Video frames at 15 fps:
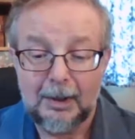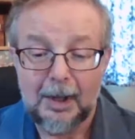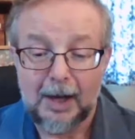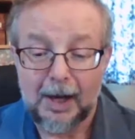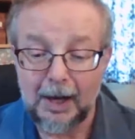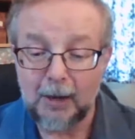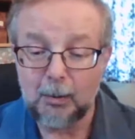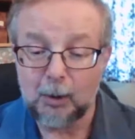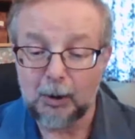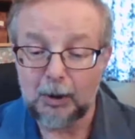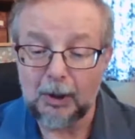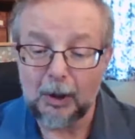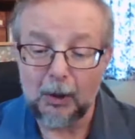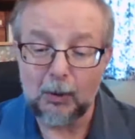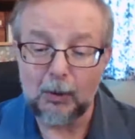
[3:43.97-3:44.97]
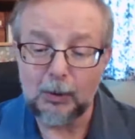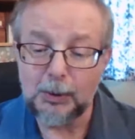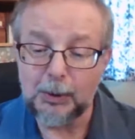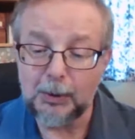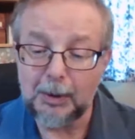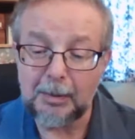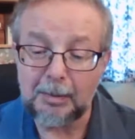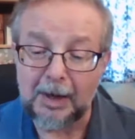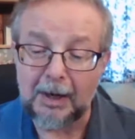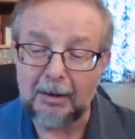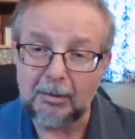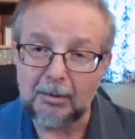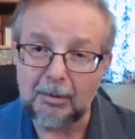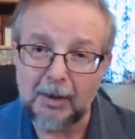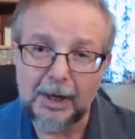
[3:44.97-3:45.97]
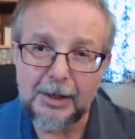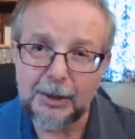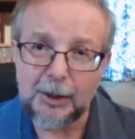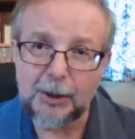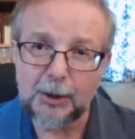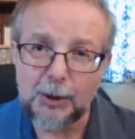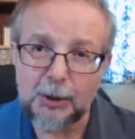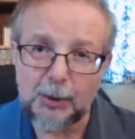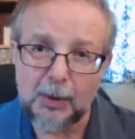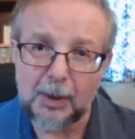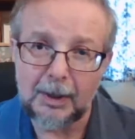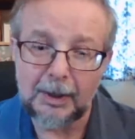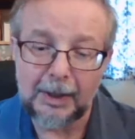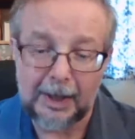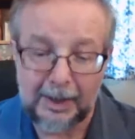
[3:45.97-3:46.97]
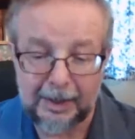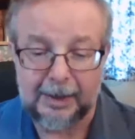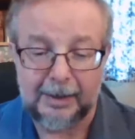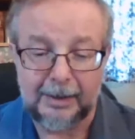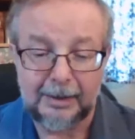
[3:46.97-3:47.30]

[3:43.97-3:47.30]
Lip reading: I will hold you in my righteous strong hand.